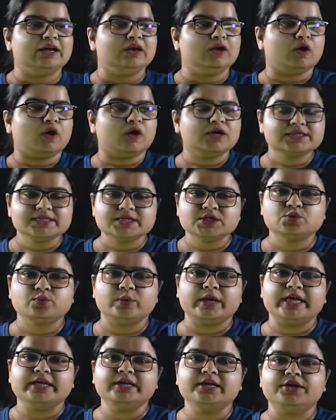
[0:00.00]
loss is
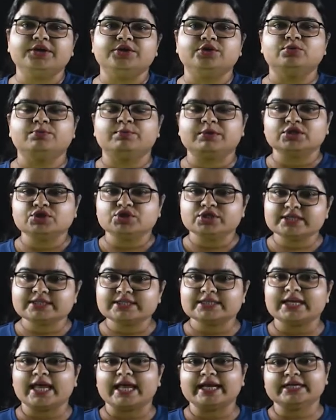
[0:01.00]
when you
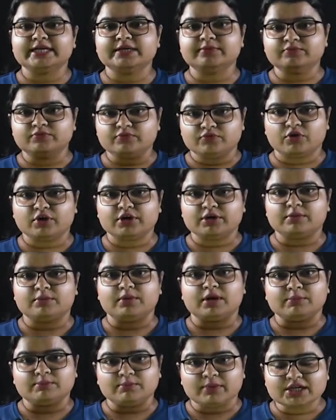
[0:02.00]
purchase an item for
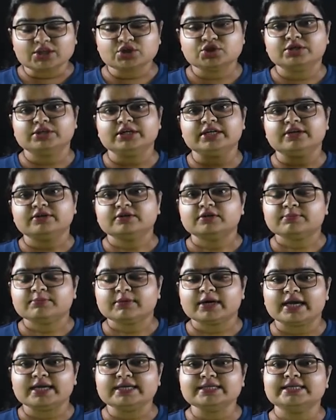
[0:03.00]
a much dearer
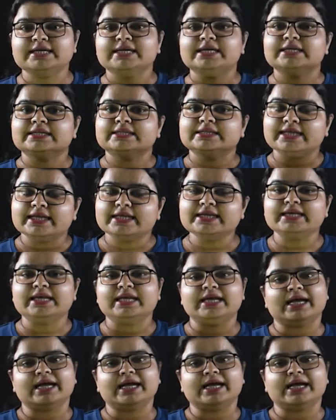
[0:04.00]
price than